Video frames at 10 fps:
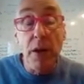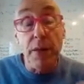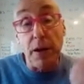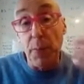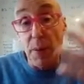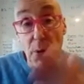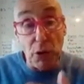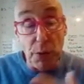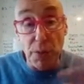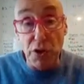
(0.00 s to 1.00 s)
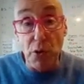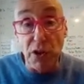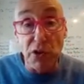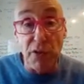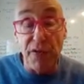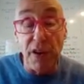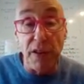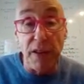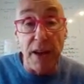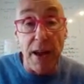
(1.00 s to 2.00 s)
that can be multiple choice or fill
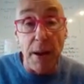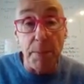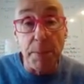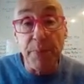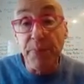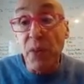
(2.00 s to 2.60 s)
in the gap.